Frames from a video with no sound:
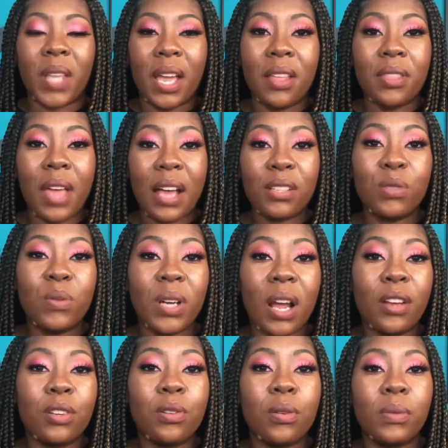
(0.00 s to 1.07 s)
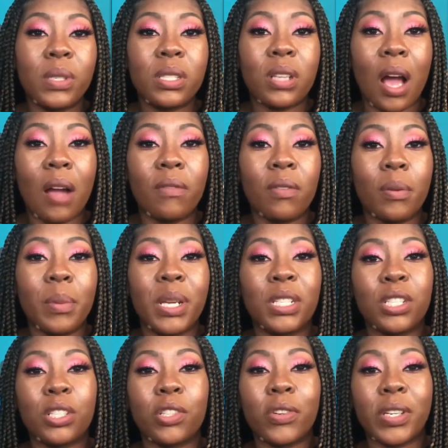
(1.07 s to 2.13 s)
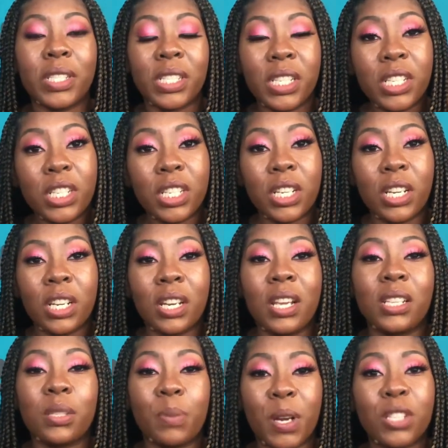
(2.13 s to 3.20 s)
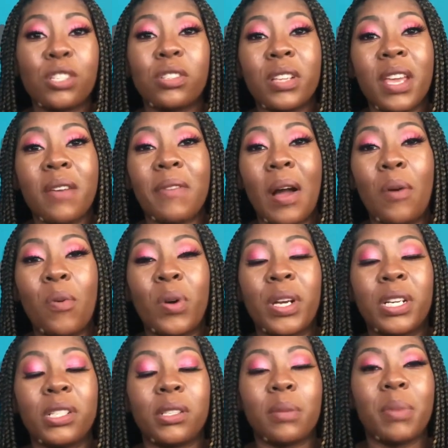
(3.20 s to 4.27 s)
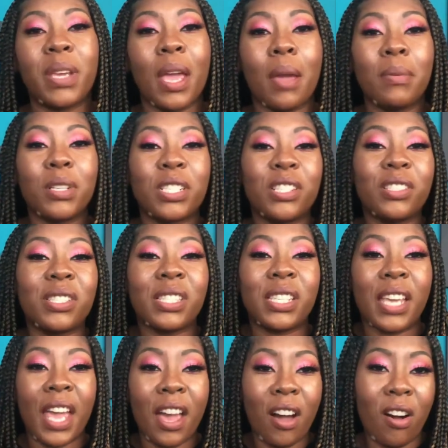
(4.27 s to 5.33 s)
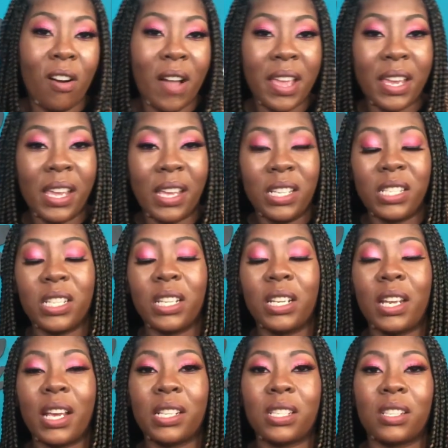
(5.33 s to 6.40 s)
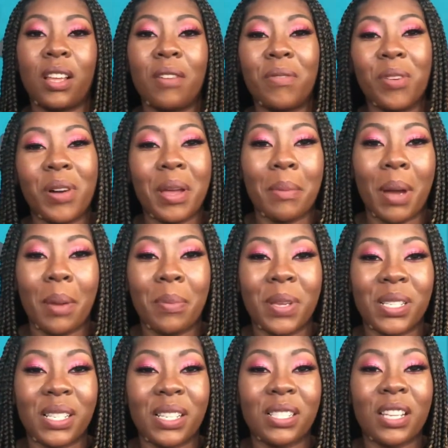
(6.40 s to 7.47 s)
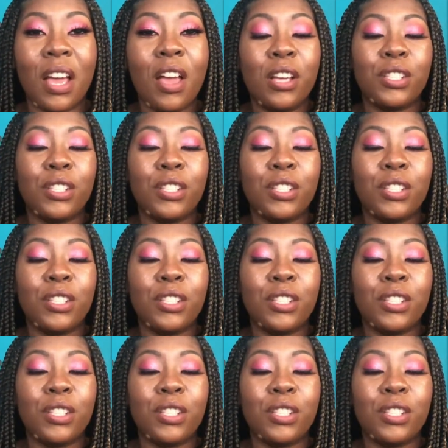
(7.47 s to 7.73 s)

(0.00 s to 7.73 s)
And that's when I knew it was time for me to transition, especially if I wanted to be able to scale and get to the next level in my business.